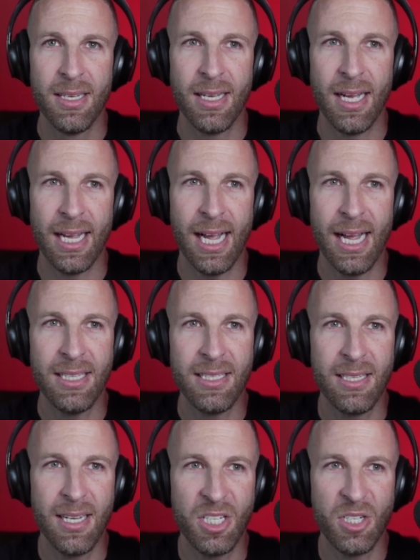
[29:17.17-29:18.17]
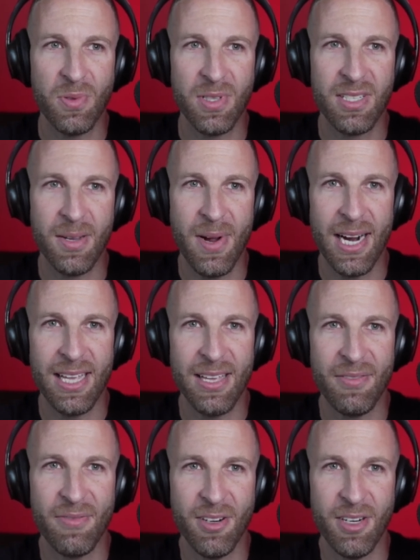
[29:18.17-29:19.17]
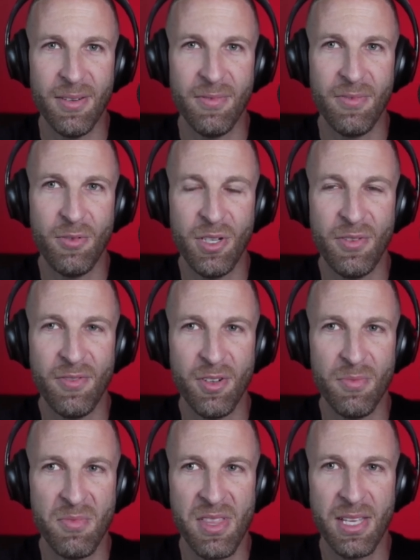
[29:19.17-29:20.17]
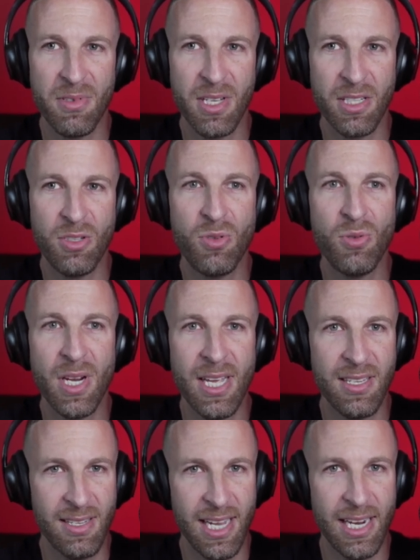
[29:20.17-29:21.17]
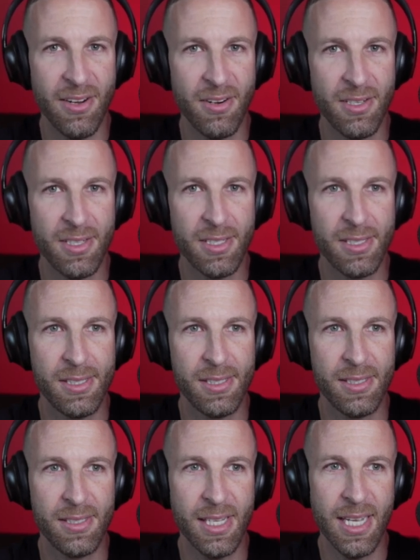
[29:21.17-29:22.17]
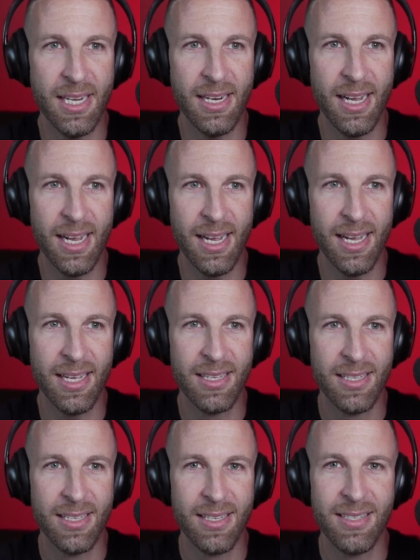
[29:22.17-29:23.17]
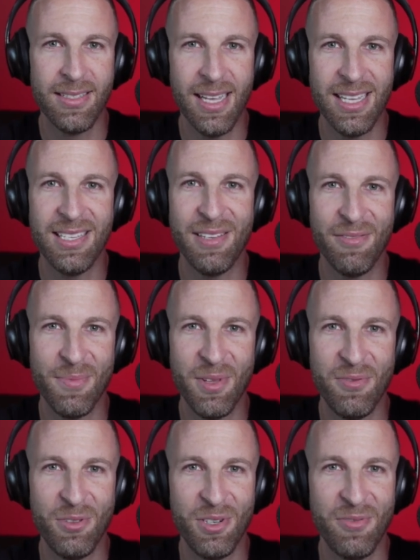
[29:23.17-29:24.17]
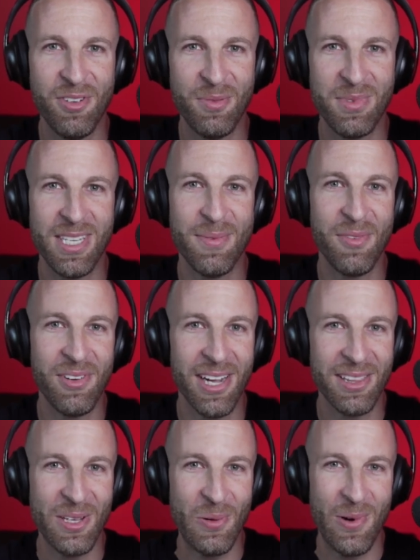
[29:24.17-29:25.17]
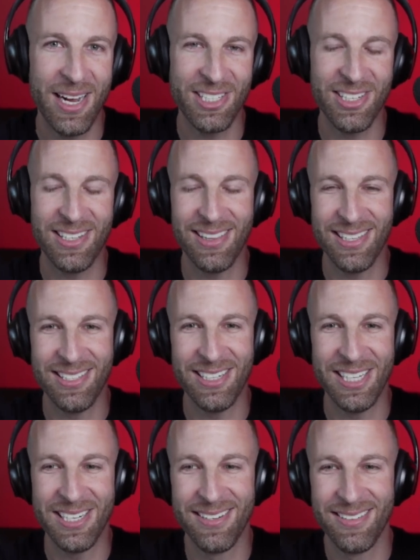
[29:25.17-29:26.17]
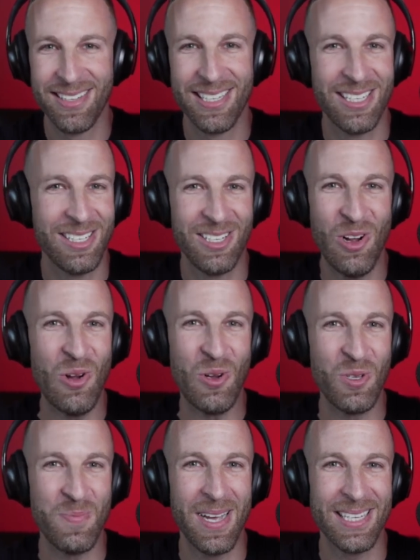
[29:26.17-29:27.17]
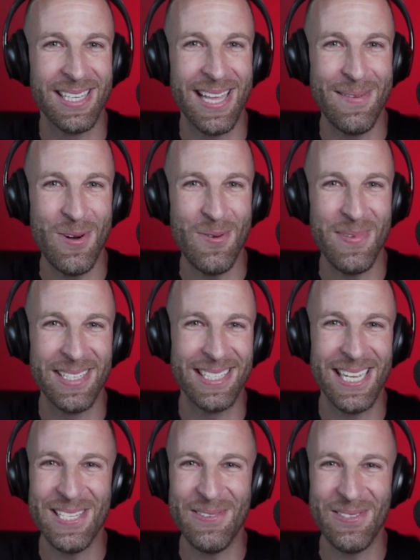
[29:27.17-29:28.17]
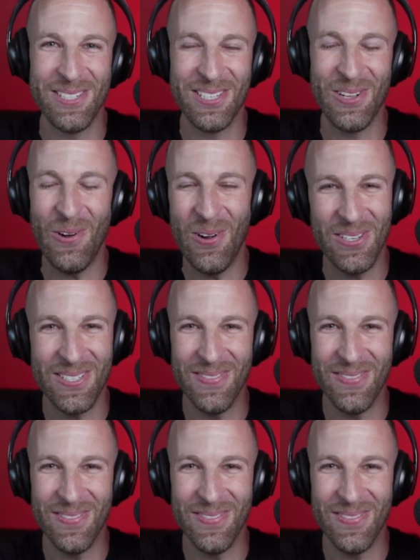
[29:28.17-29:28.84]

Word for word: I got in touch with somebody from Fujifilm, I think it was like two days later, and uh, Stacy from the Fujifilm team, if you're out there watching, listening, all goes back to that moment. Stacy was just awesome.